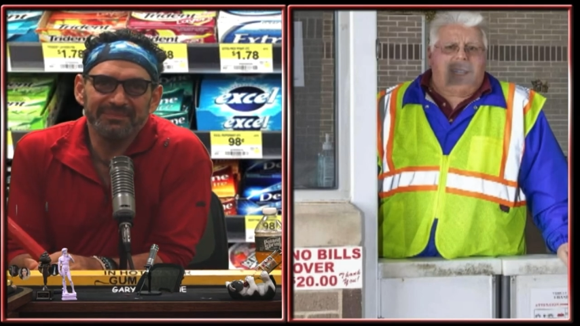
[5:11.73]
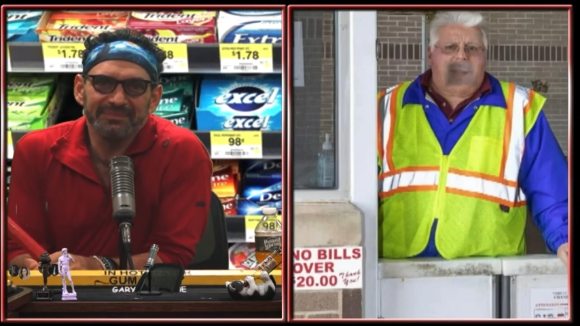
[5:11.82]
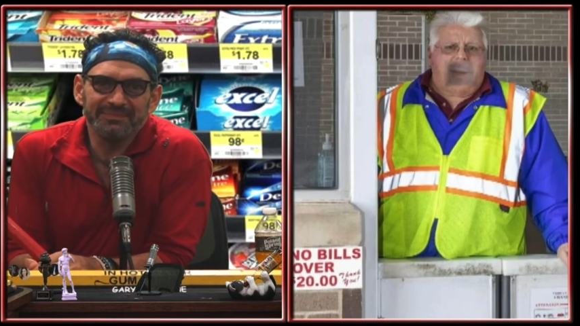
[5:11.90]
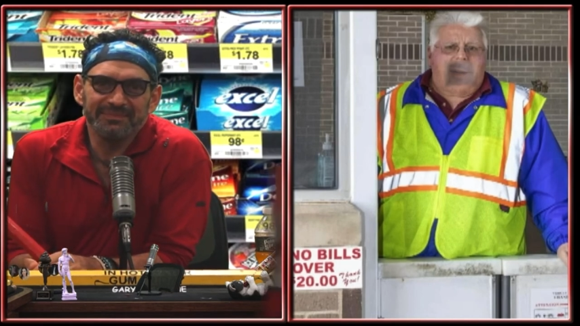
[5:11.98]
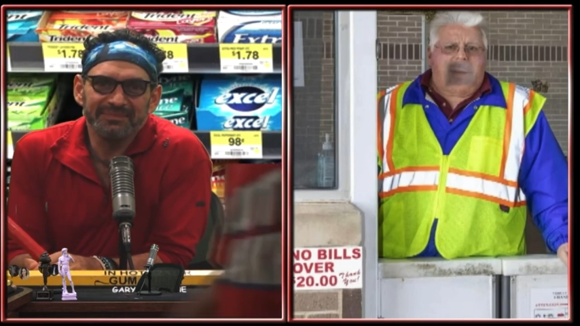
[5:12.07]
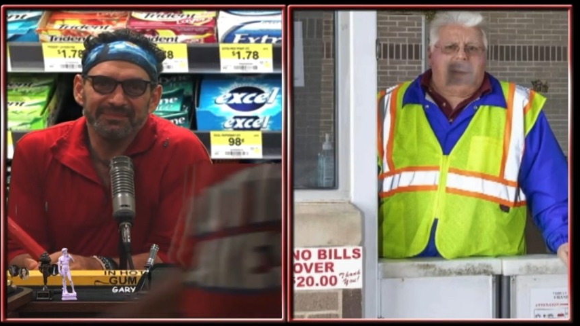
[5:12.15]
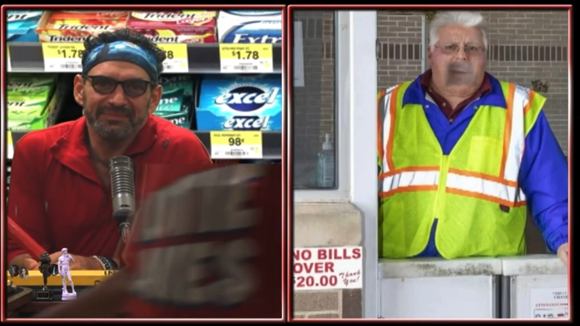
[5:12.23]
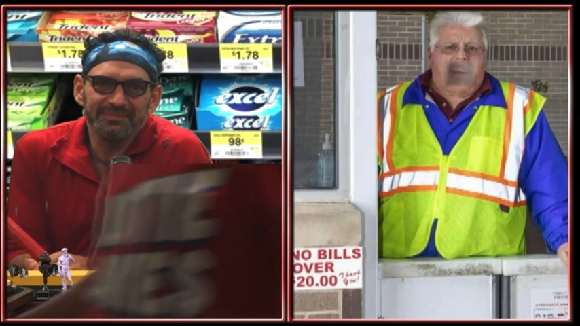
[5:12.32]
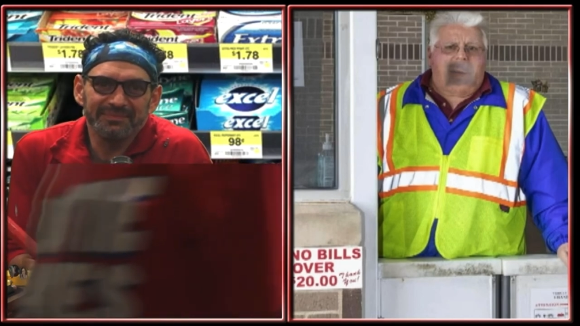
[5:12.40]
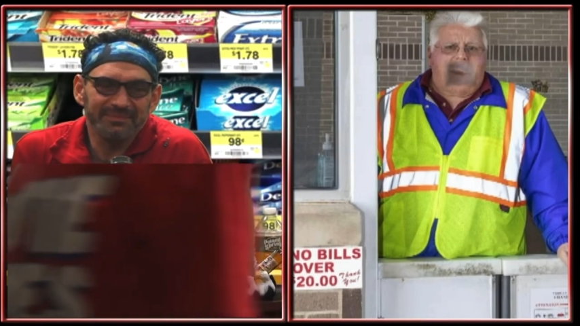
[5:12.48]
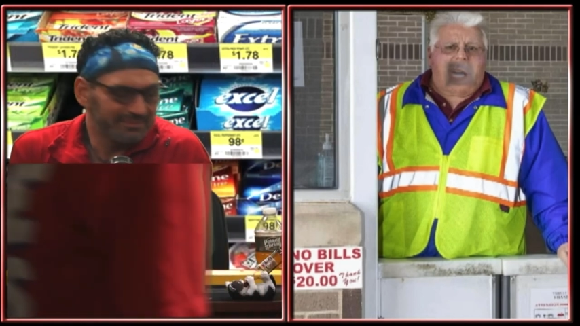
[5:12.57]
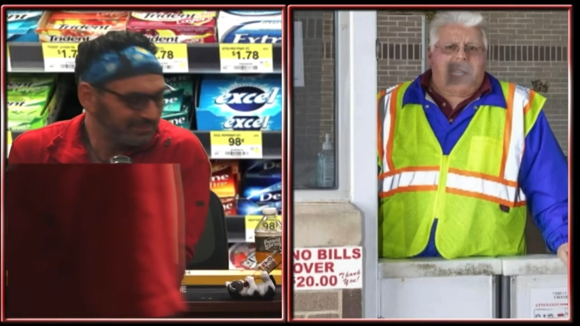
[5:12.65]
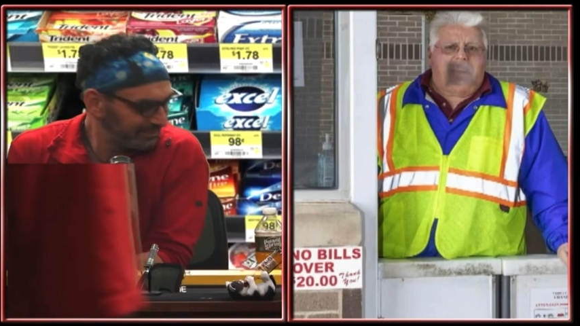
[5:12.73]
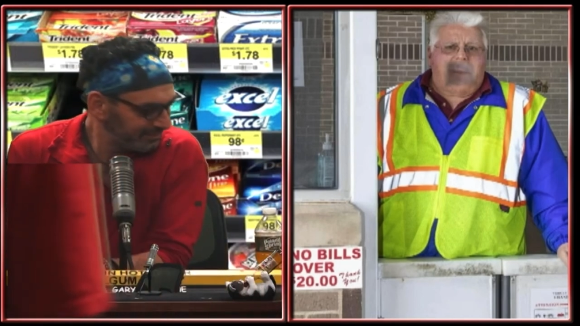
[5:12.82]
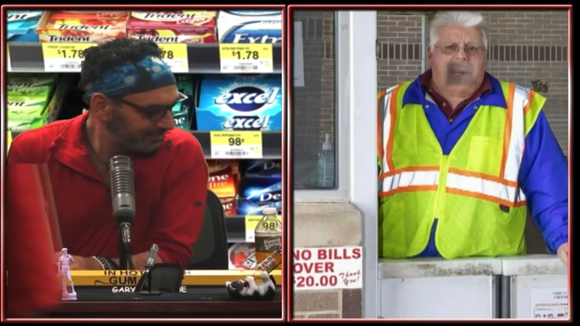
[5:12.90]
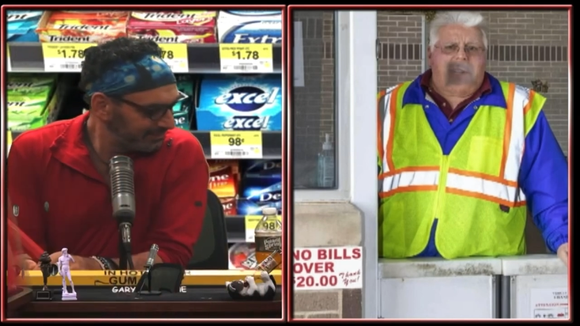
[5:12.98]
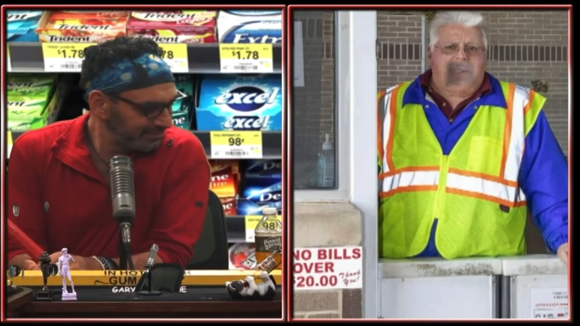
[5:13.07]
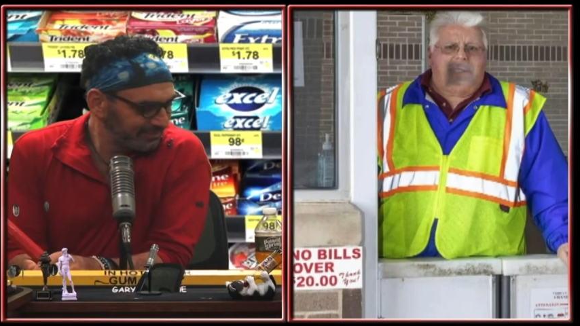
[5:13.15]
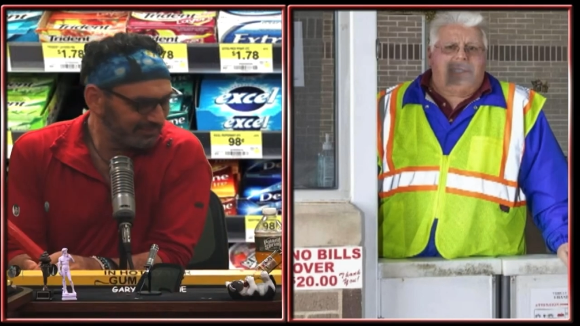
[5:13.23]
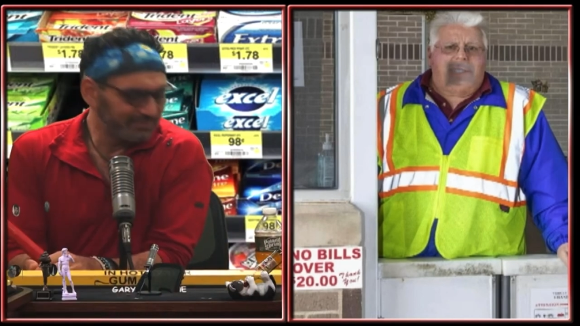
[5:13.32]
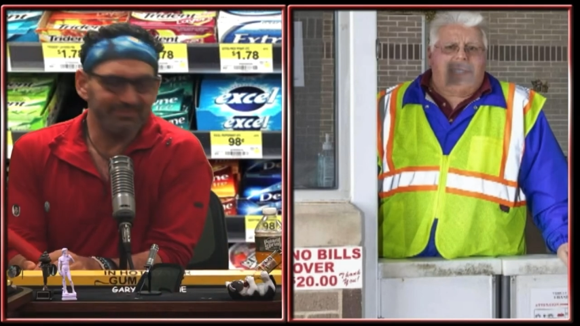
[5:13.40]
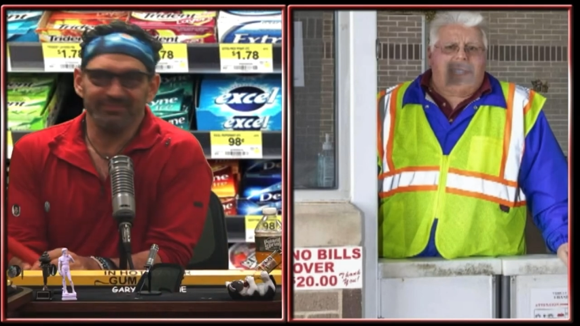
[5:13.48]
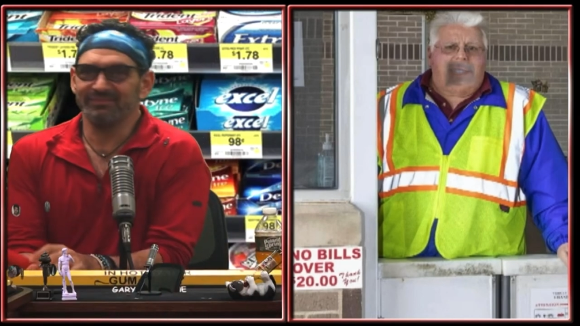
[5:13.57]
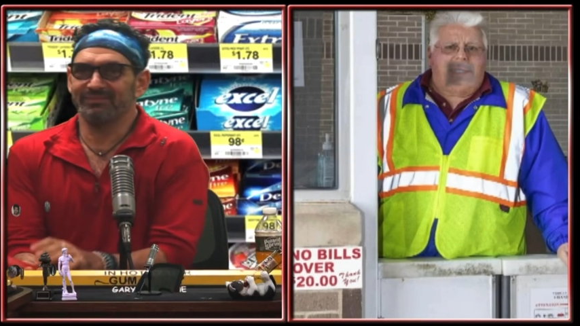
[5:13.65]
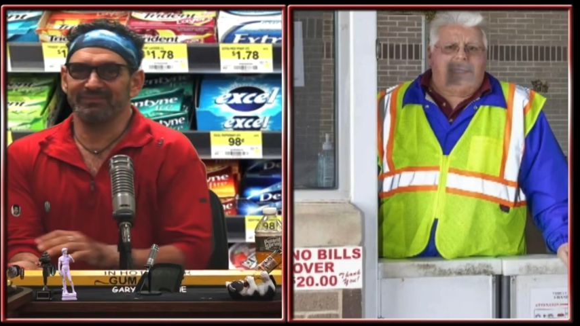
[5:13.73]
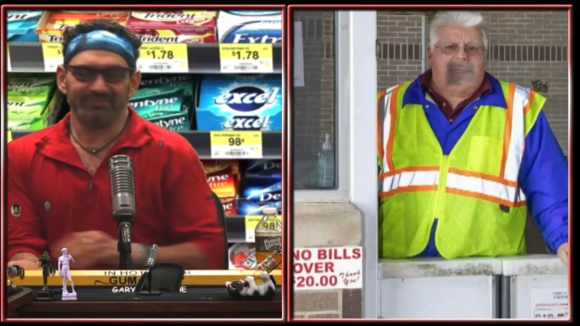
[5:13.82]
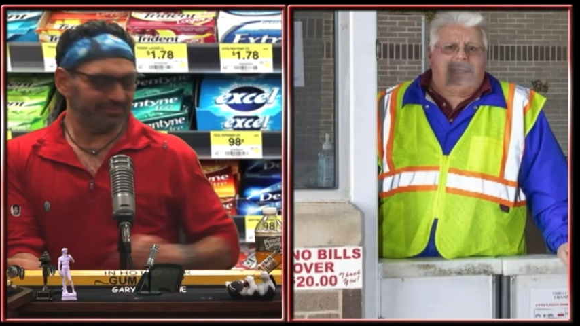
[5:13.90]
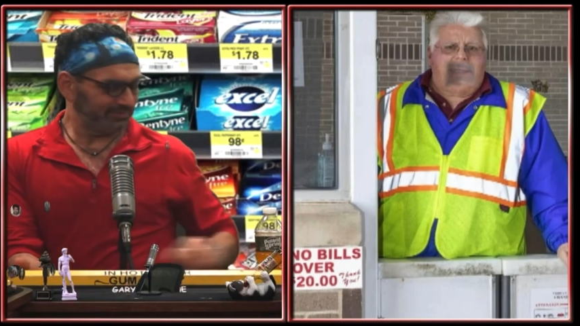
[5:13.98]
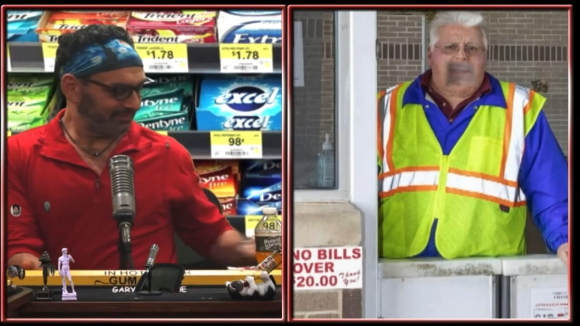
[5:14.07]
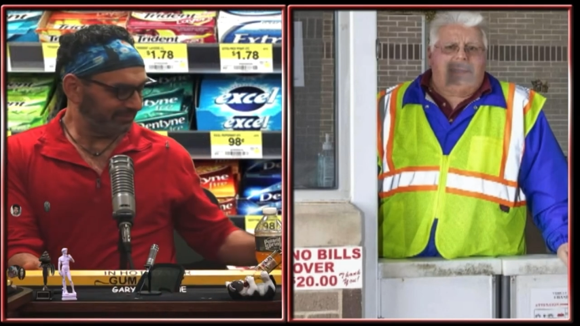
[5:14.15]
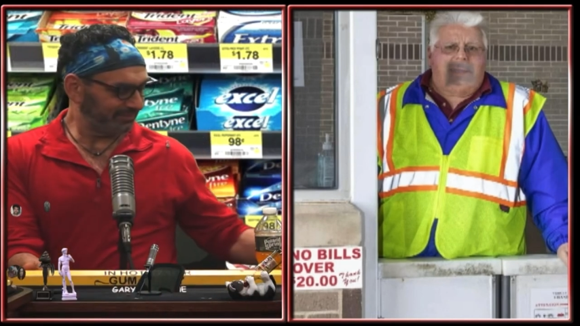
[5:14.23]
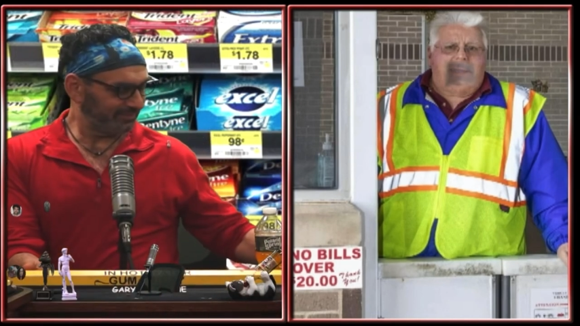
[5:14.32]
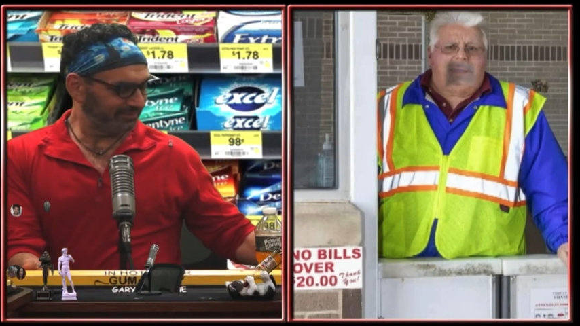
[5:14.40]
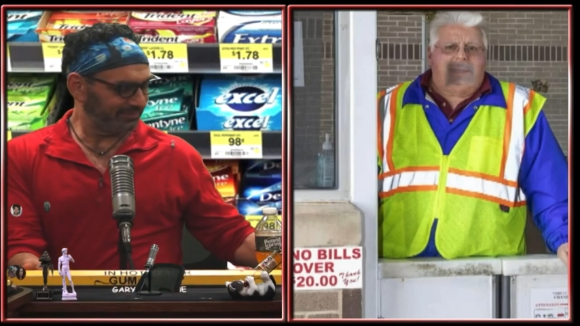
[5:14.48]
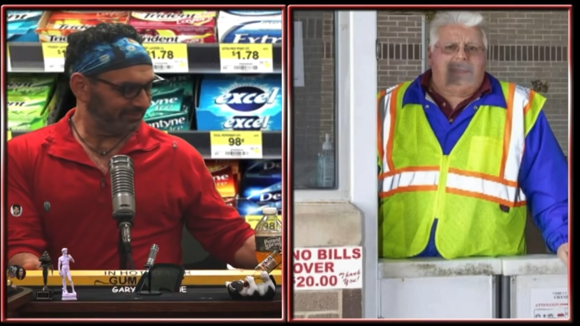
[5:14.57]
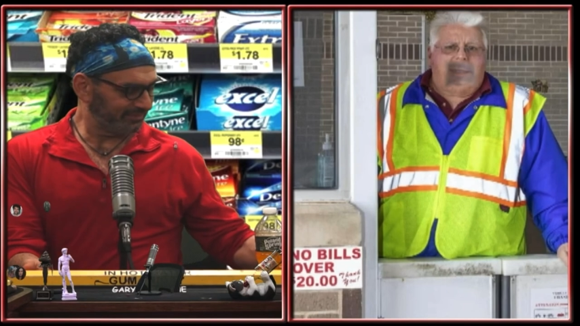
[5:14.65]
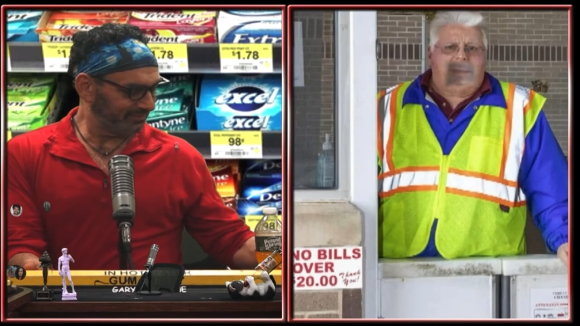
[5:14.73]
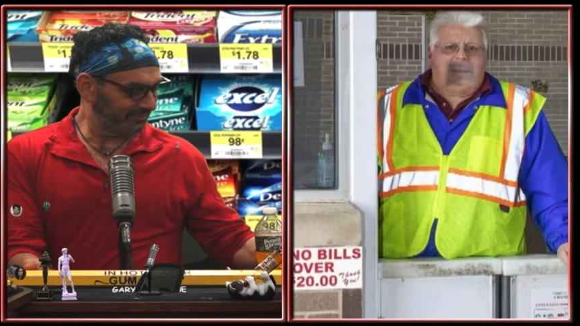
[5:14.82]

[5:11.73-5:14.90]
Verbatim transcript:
Speaker 1: Well, we watch birds. He's like a Renaissance man.